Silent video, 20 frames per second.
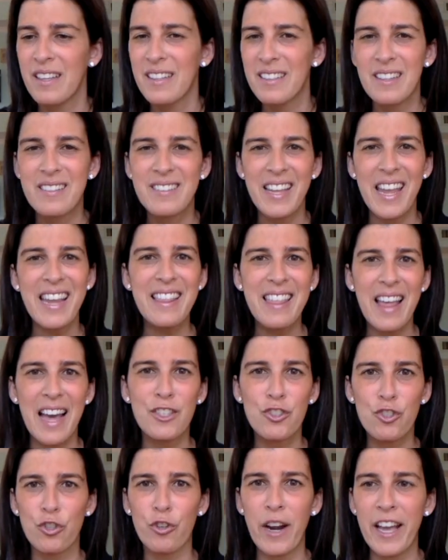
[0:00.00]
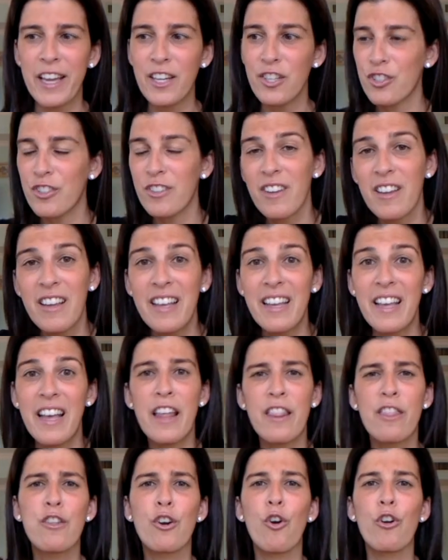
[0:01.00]
to take that trash
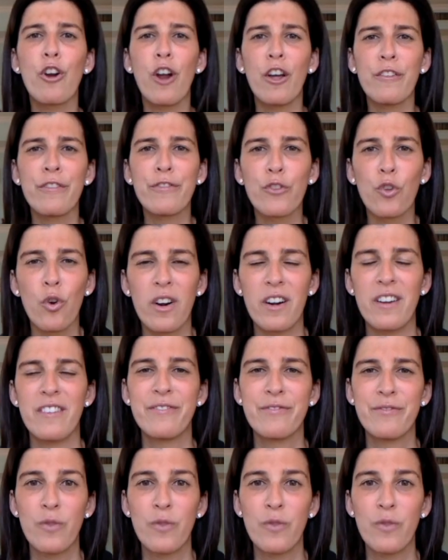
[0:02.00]
and throw it on the floor.